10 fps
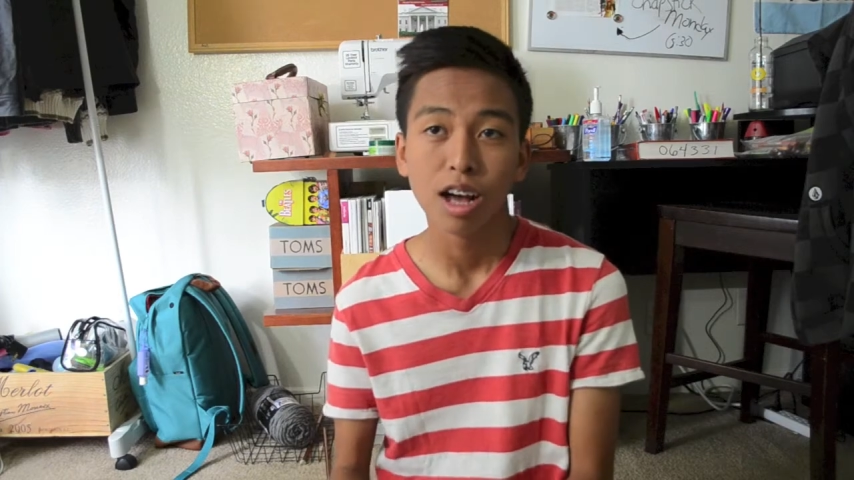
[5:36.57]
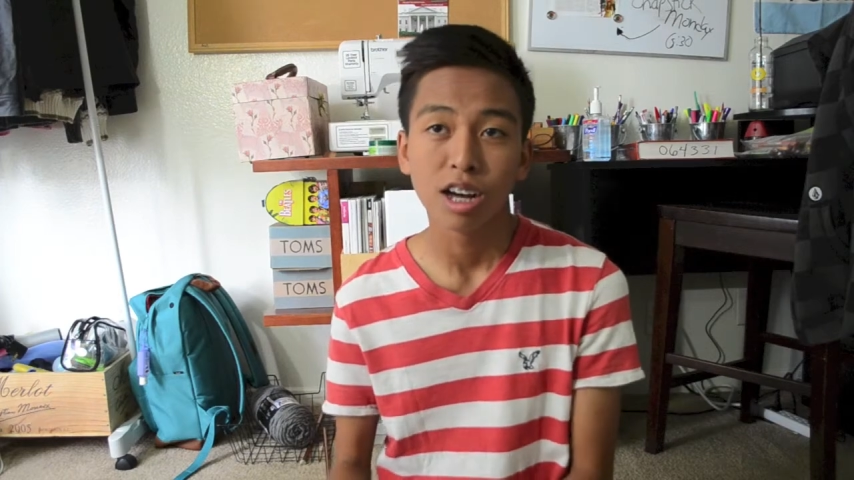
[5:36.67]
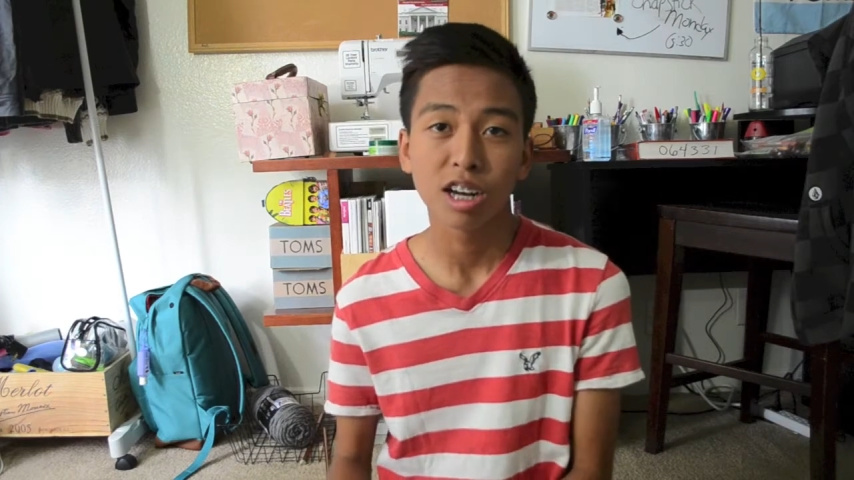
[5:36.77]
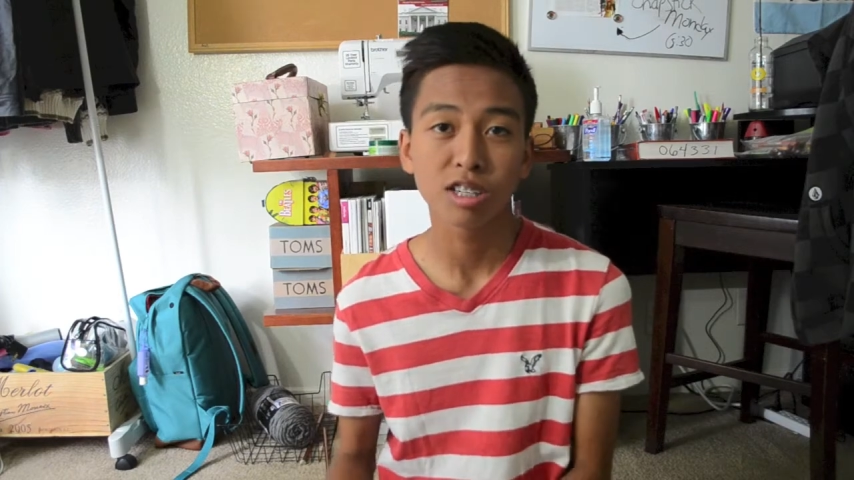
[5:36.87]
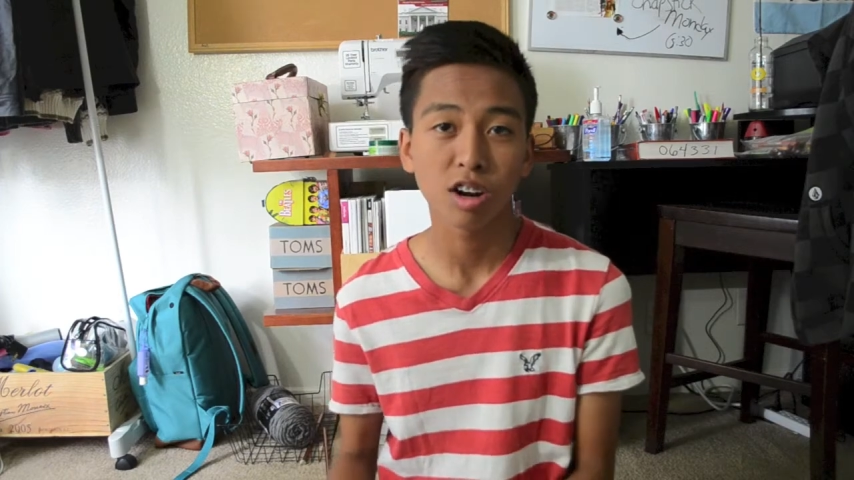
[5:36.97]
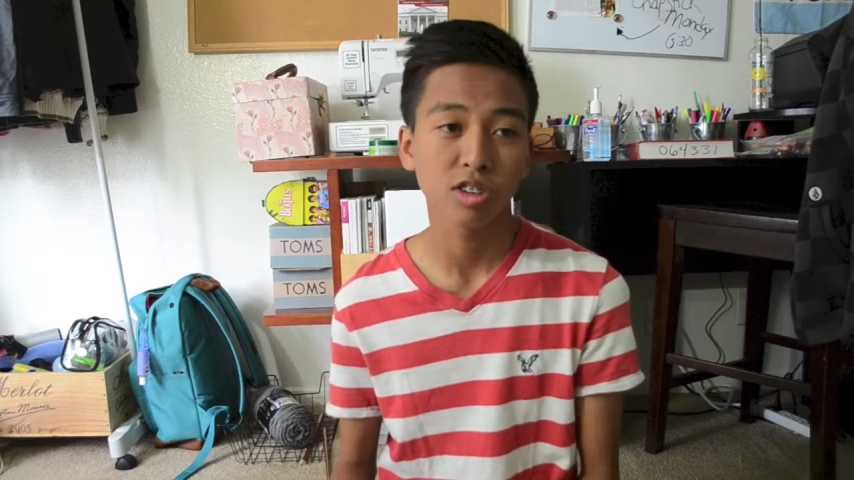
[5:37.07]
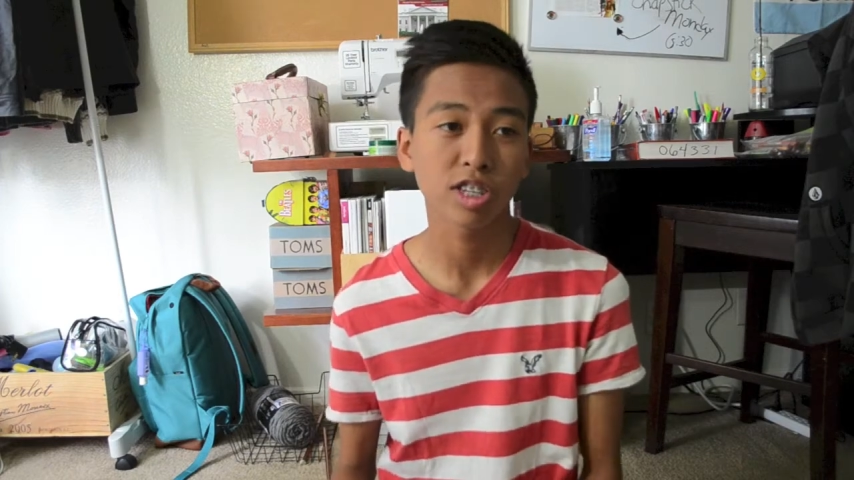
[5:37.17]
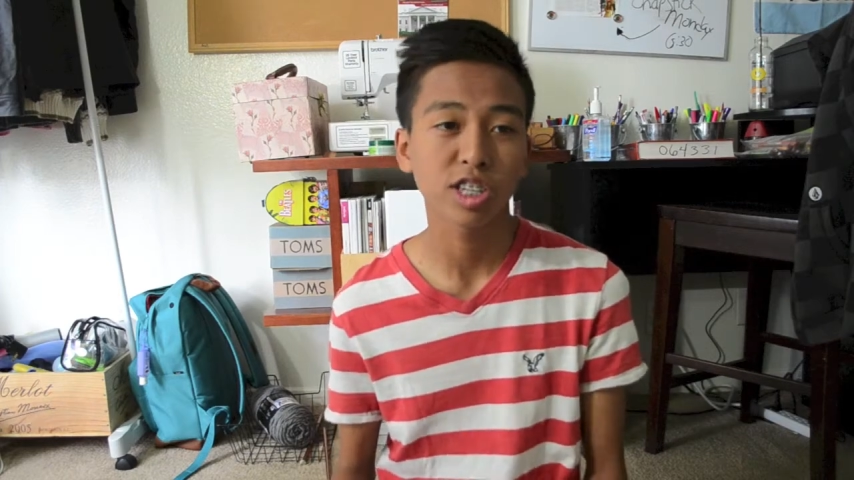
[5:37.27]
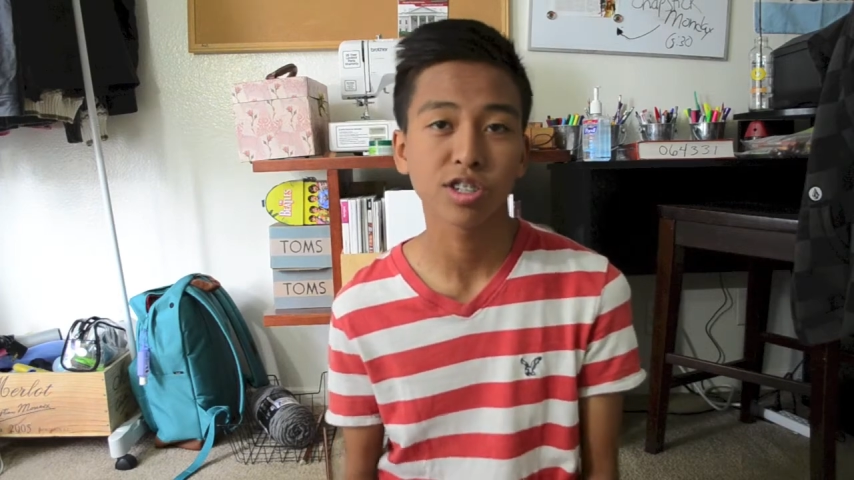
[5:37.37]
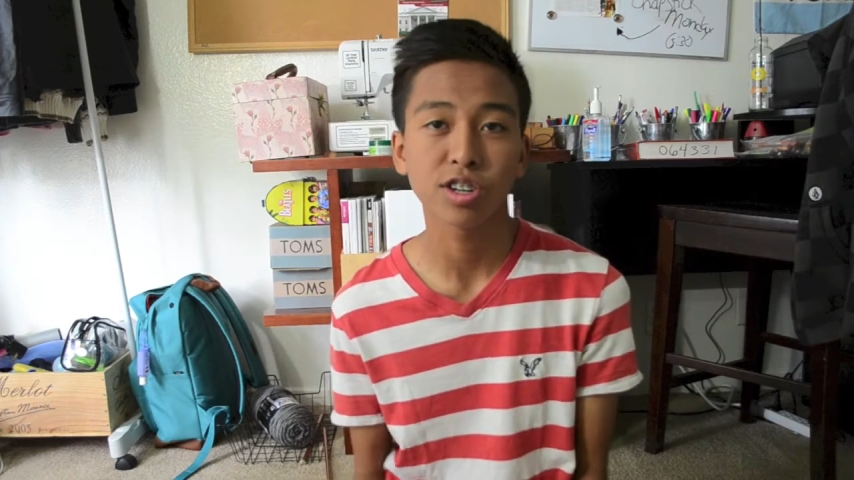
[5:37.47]
because our
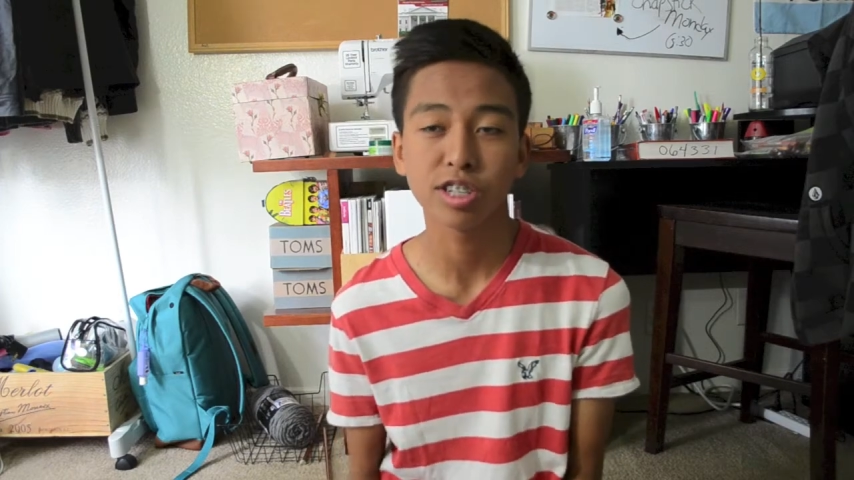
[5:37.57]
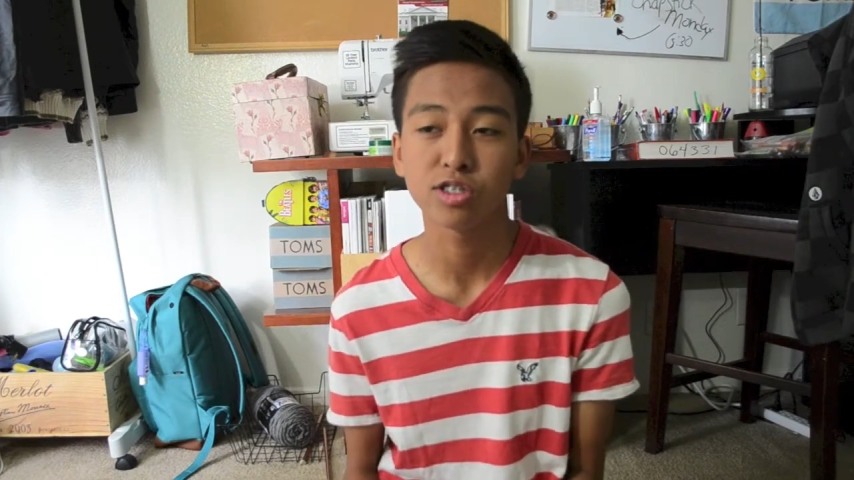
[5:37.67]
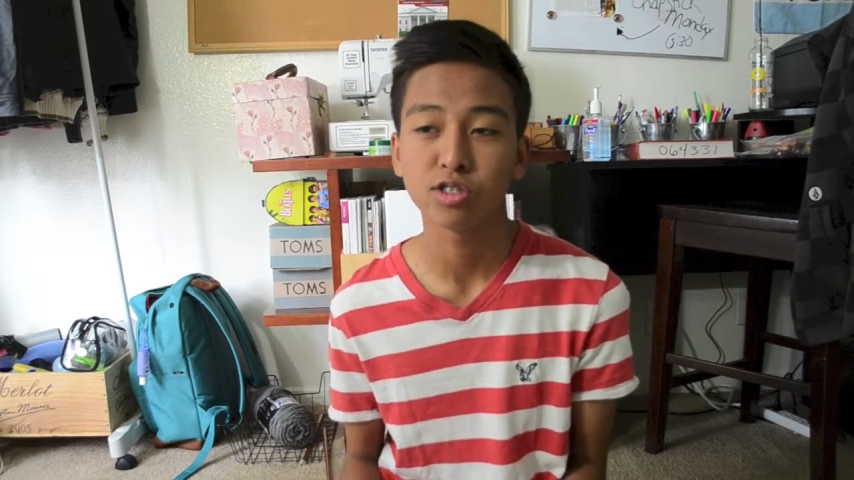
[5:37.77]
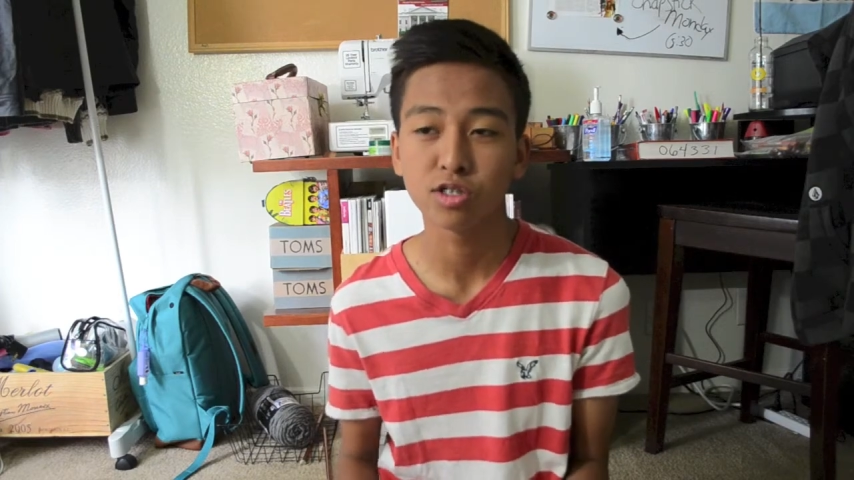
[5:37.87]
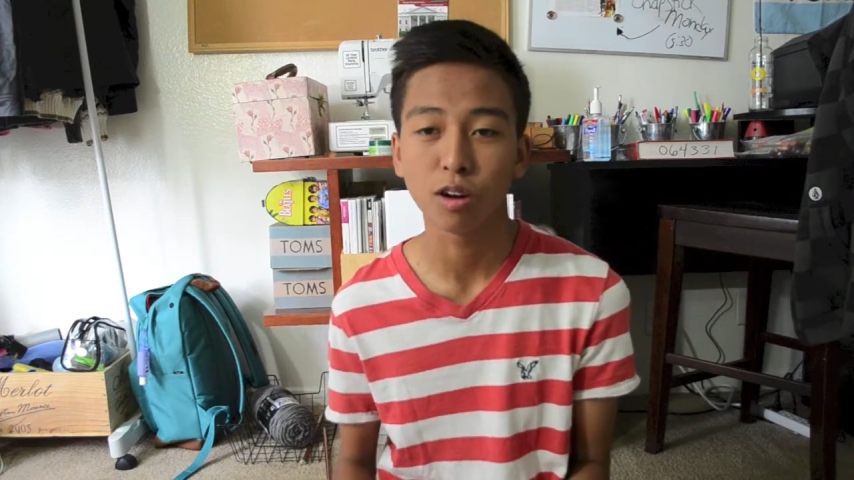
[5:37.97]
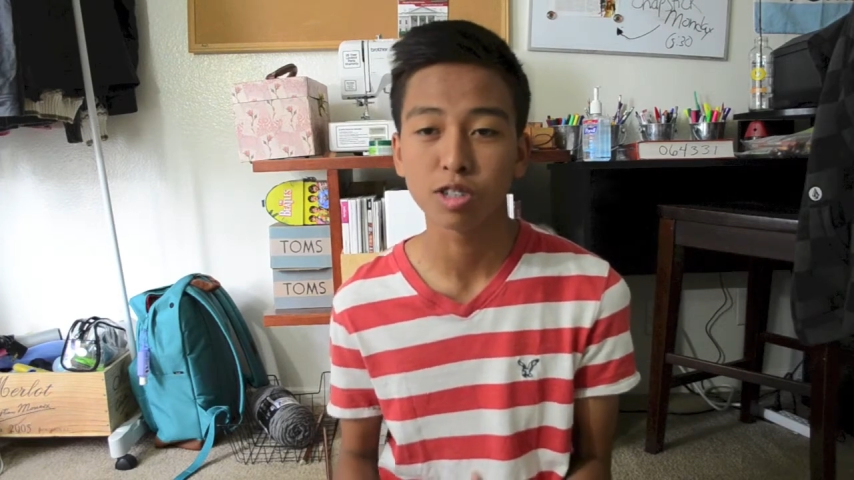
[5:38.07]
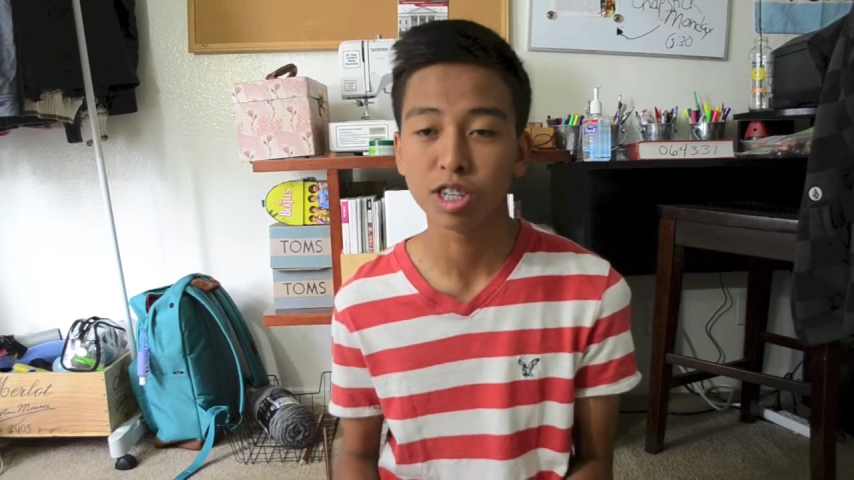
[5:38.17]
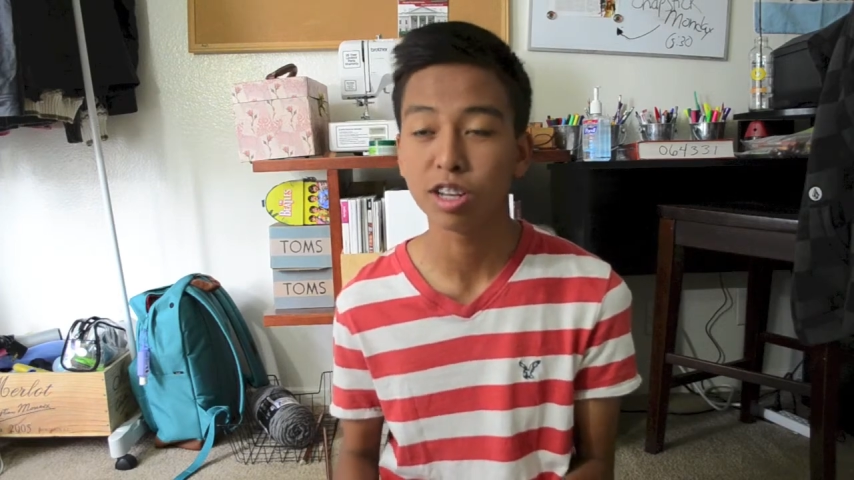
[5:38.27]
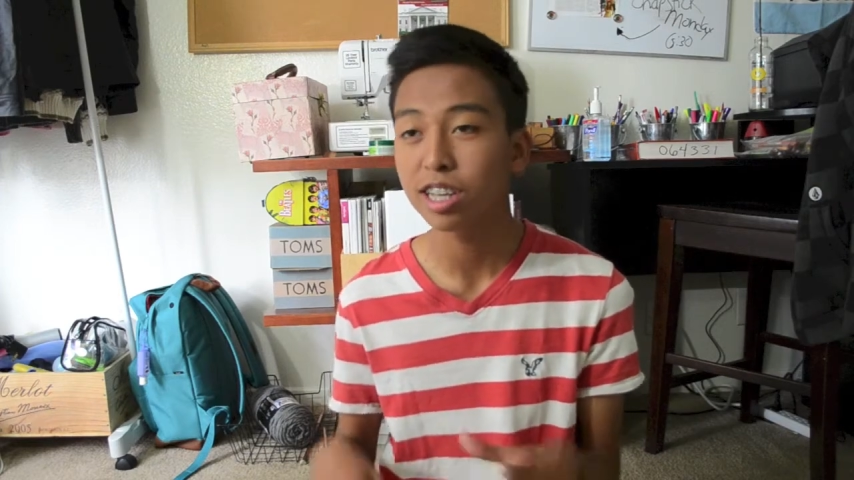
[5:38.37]
teacher is so chill.